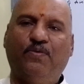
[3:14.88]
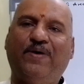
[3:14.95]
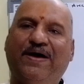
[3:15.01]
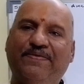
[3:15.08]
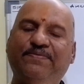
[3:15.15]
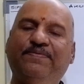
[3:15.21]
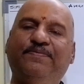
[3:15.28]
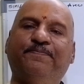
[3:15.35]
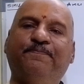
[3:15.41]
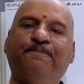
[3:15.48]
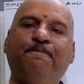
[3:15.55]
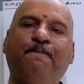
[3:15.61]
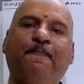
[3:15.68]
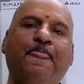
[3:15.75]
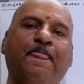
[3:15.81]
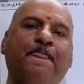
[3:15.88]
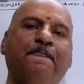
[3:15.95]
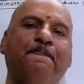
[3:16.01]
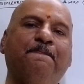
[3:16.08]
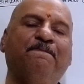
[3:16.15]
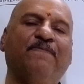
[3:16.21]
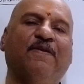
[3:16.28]

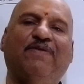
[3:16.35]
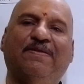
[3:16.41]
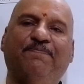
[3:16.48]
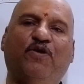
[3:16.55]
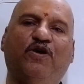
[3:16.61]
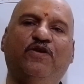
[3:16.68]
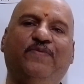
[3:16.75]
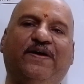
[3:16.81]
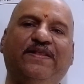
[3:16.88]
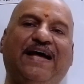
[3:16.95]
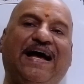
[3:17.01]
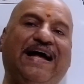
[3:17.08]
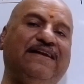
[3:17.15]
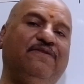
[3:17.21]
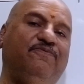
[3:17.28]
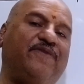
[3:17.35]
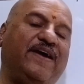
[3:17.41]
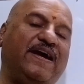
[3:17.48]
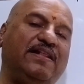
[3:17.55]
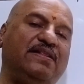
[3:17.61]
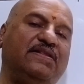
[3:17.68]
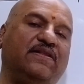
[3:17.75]
1.1, and
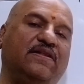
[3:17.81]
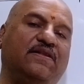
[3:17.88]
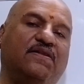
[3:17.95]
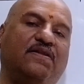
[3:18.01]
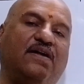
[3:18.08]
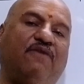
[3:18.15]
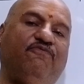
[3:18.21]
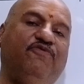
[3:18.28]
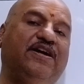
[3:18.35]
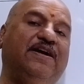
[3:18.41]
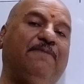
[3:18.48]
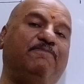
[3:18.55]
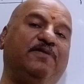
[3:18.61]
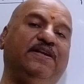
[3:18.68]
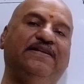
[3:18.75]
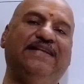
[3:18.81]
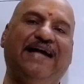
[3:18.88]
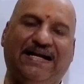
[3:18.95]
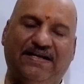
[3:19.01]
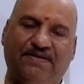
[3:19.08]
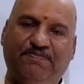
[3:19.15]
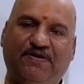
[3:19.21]
when we complete
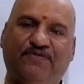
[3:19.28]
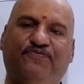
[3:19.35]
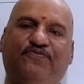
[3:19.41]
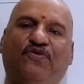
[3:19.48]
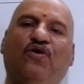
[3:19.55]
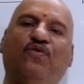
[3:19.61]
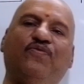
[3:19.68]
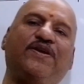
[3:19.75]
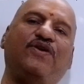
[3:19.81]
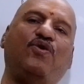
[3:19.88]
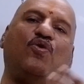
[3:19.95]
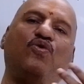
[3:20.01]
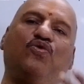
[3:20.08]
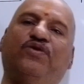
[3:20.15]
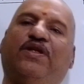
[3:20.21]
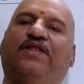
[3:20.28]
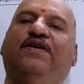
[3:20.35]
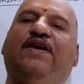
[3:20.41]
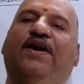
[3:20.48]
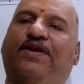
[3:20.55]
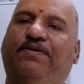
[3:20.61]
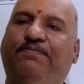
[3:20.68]
that, before we go to the
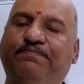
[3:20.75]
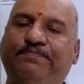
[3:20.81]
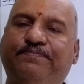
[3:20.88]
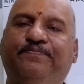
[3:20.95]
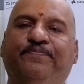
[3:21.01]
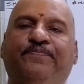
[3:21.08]
theorem,